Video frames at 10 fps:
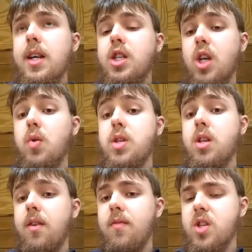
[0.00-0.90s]

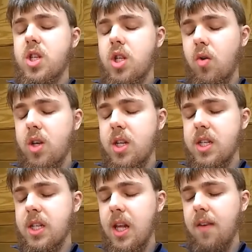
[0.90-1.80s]
Joseph was sold into
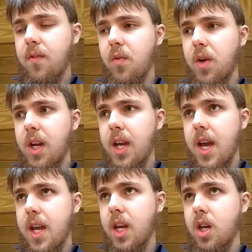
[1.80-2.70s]
slavery,
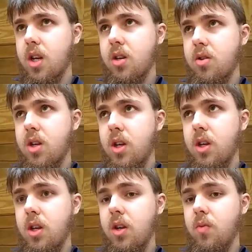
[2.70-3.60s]
and
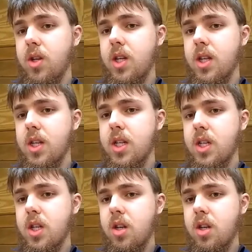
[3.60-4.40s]
he went to this